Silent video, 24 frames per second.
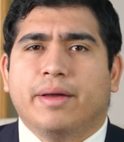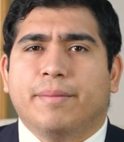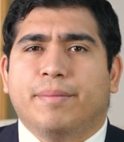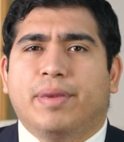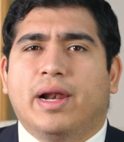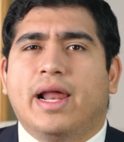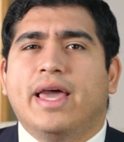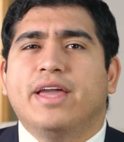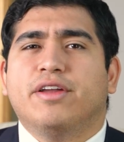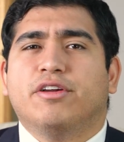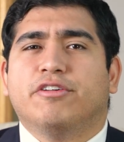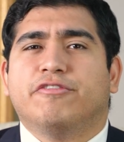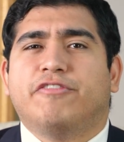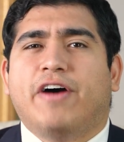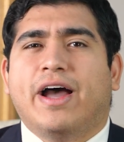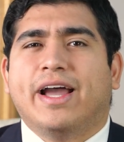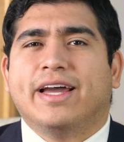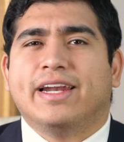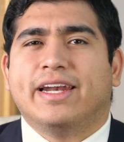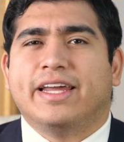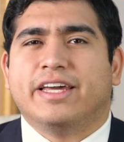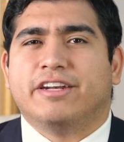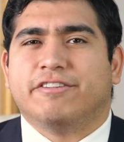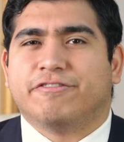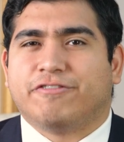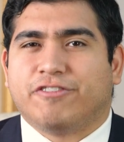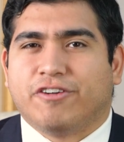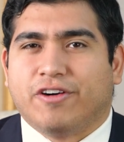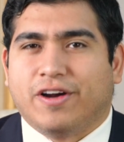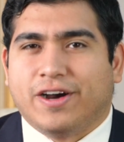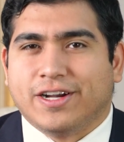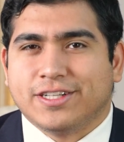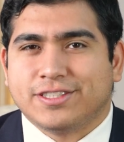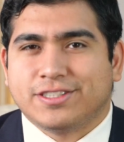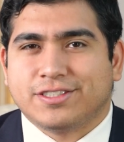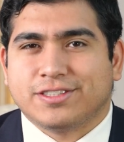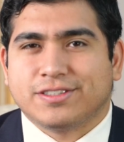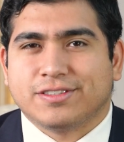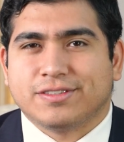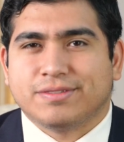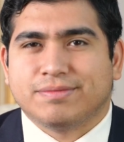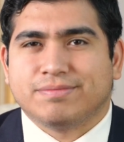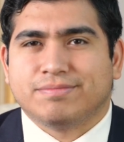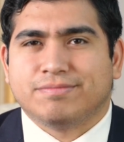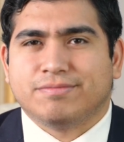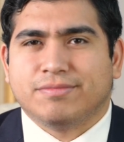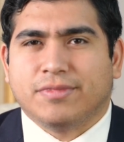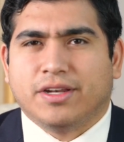Play your violin for us.
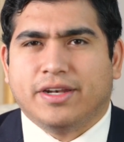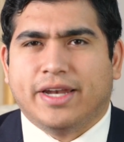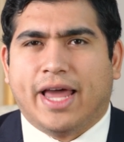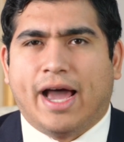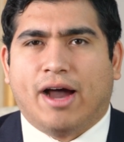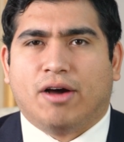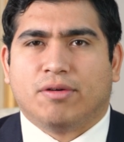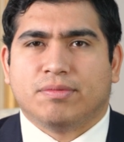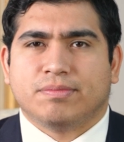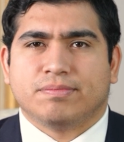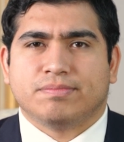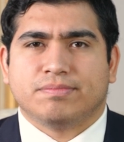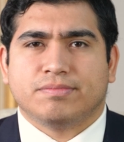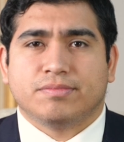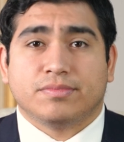Now,